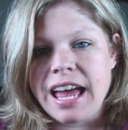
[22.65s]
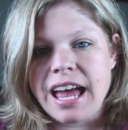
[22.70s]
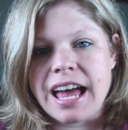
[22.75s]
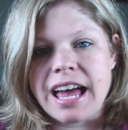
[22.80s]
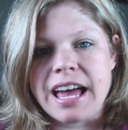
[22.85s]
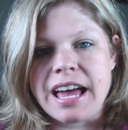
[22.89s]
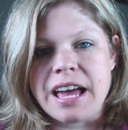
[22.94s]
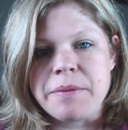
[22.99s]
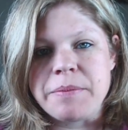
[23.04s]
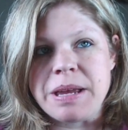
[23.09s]

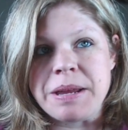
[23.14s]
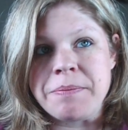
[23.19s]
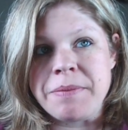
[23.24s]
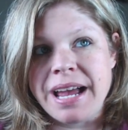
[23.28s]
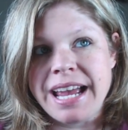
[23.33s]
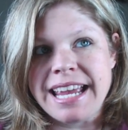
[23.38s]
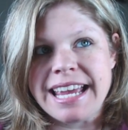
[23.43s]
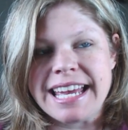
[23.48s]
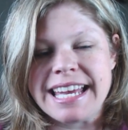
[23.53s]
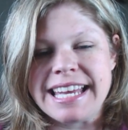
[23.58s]
Um, in my
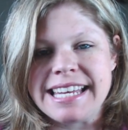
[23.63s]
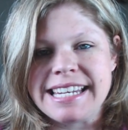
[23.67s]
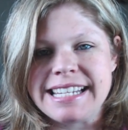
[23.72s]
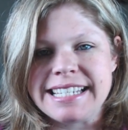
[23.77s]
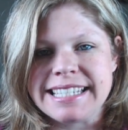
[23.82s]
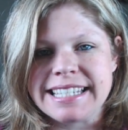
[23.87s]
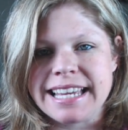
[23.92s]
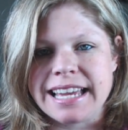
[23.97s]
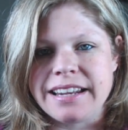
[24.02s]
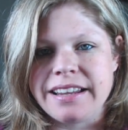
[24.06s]
head,
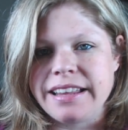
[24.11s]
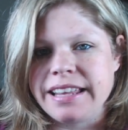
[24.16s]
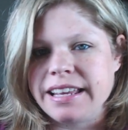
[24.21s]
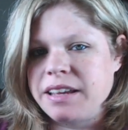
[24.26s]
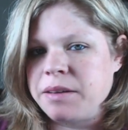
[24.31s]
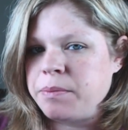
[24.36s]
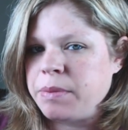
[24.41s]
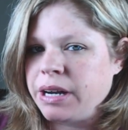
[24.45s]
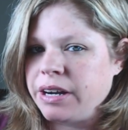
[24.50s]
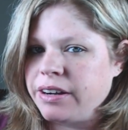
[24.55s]
it's kind of like a
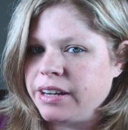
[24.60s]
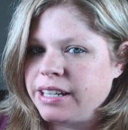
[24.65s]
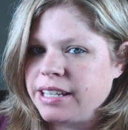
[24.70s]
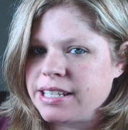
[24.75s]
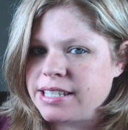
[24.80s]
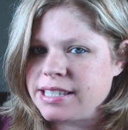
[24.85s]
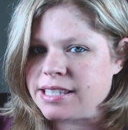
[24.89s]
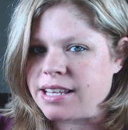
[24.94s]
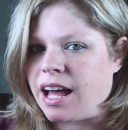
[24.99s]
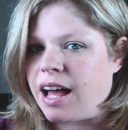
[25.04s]
Mary
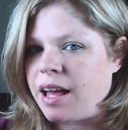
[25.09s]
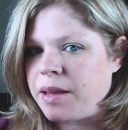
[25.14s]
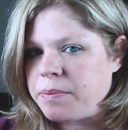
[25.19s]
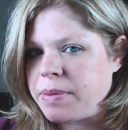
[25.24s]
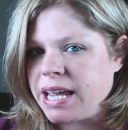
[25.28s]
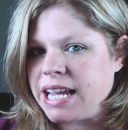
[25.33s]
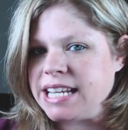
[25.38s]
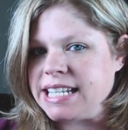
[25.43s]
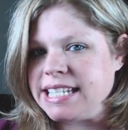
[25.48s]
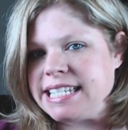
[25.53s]
Cassatt
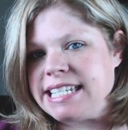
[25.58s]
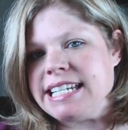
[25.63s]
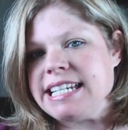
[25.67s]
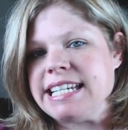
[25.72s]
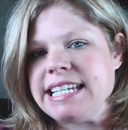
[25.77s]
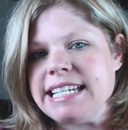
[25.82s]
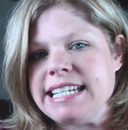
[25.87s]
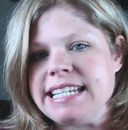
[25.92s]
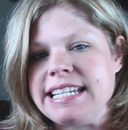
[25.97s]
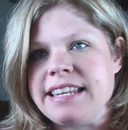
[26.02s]

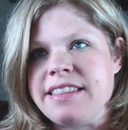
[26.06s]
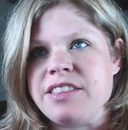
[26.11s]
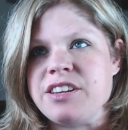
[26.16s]
painting.